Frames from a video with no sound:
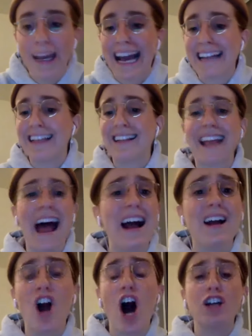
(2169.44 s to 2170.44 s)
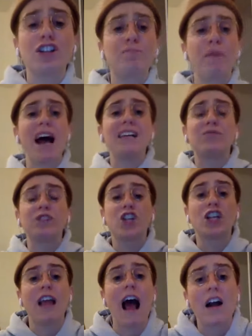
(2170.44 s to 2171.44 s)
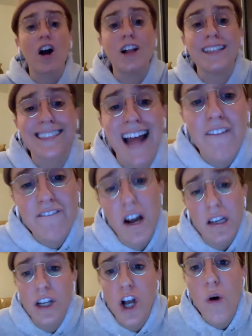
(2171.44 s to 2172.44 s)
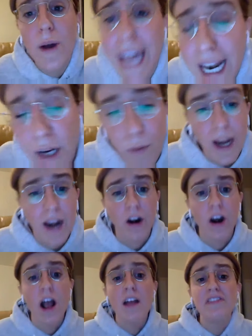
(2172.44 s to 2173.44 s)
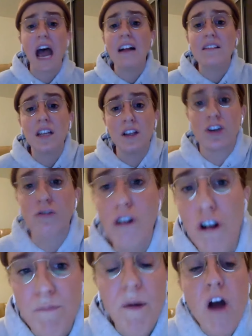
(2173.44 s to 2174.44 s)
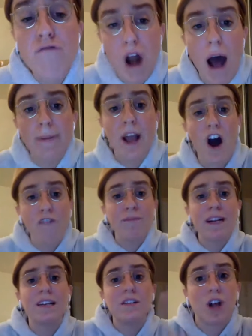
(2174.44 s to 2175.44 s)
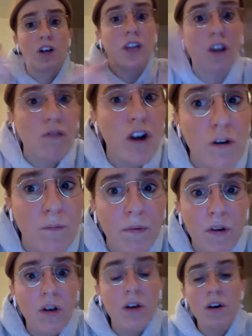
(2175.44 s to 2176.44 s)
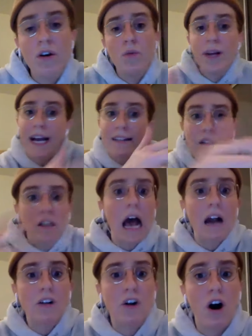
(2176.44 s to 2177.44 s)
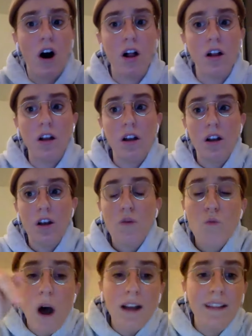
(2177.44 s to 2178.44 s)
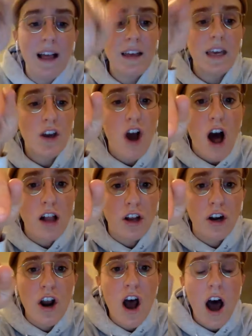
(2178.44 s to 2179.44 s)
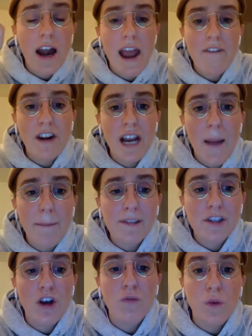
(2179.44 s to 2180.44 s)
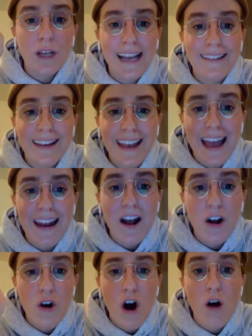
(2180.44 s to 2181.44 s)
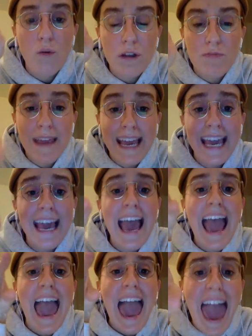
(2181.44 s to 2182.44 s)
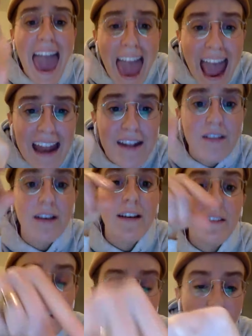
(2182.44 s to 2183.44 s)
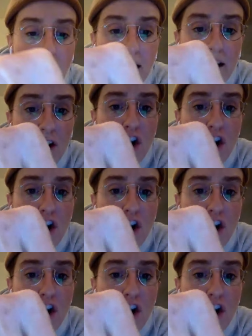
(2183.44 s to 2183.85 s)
Not the dot call surprise, which the dot call is not fucking going anywhere. That's in the group. Robbie Hoffman Consulting Group. We got the dot call. One lucky caller on every episode will get to get a call with me and Dot.